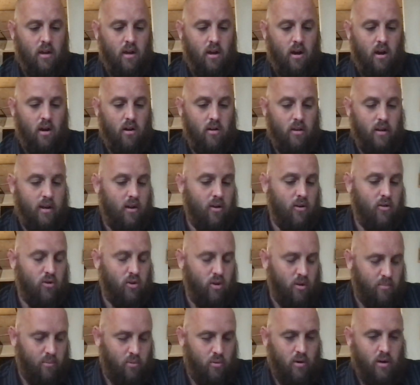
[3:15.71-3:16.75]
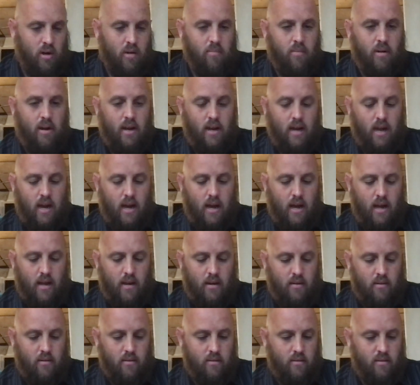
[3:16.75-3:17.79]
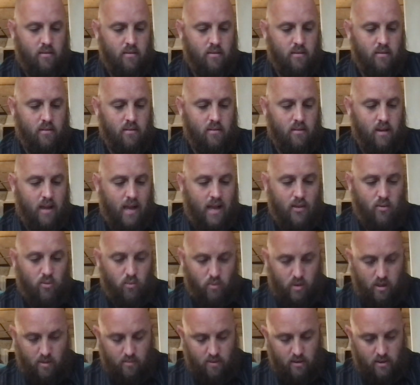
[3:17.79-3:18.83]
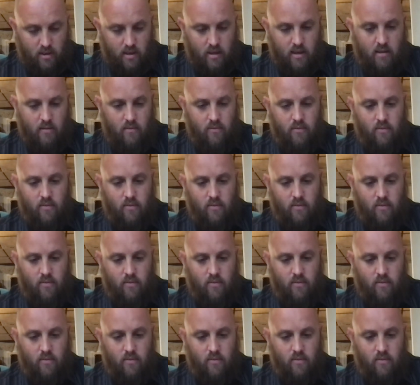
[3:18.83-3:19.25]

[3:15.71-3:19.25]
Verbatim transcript: Our leaders are appointed by God. That's what we believe.